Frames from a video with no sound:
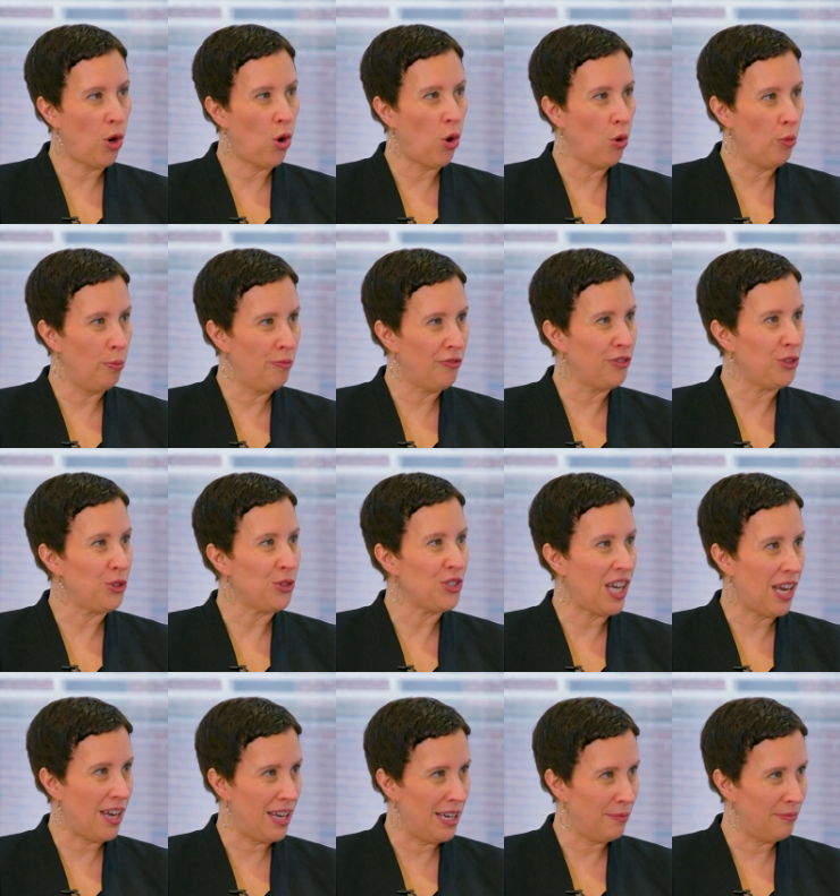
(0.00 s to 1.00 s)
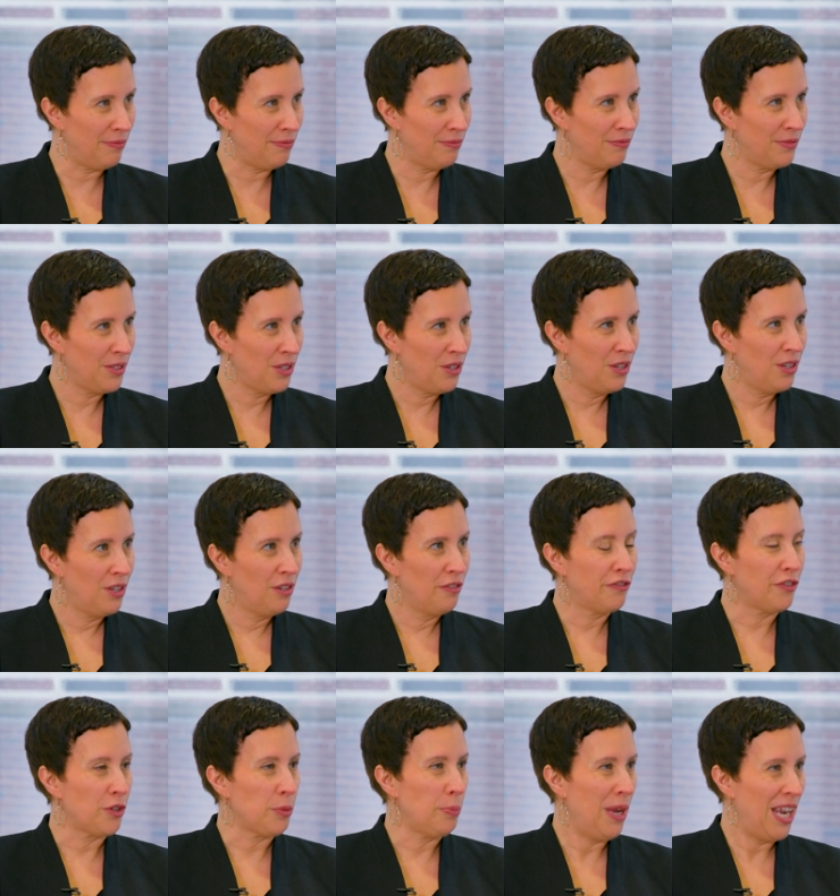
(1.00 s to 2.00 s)
hopeful time
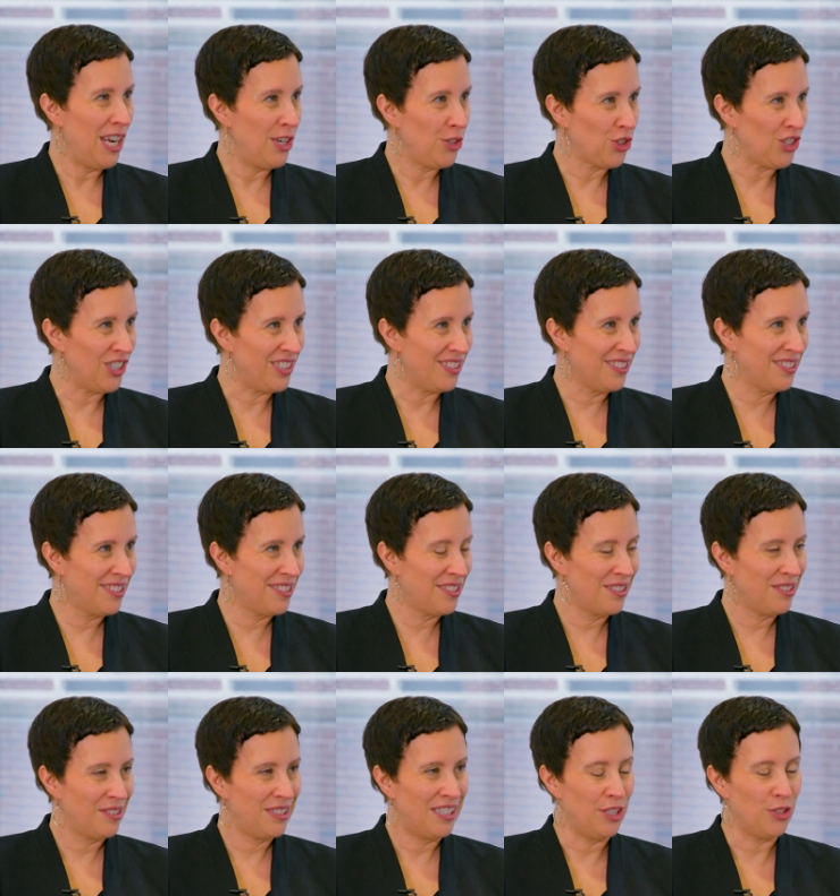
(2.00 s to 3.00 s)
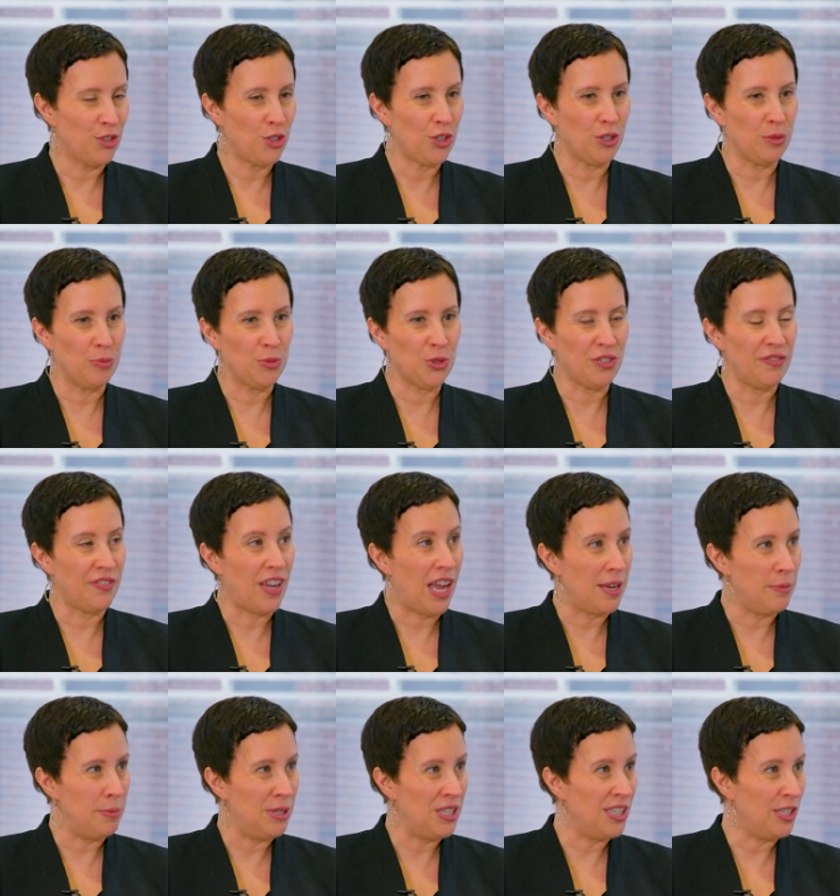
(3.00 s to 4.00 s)
for patients in terms of
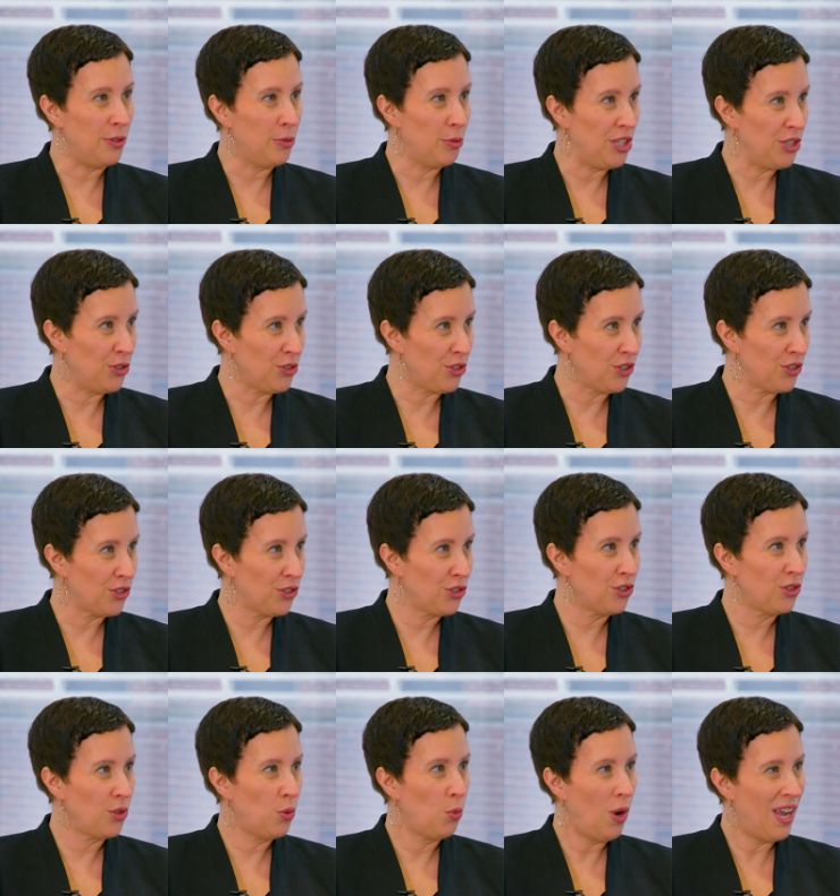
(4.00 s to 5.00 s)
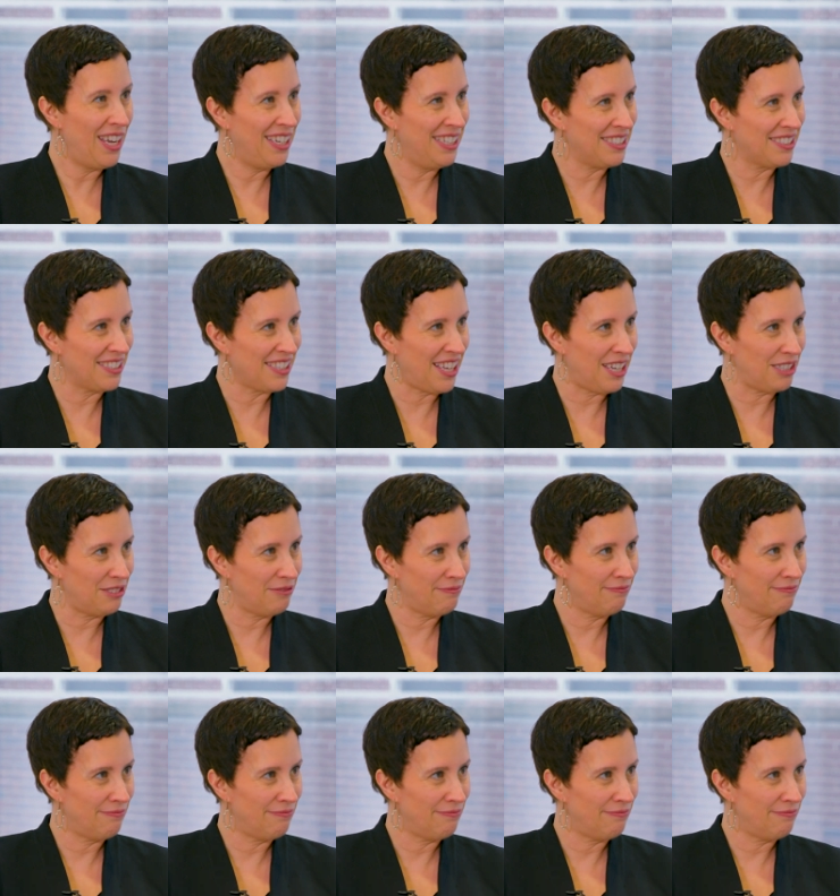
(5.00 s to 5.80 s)
IBD research. Why is that?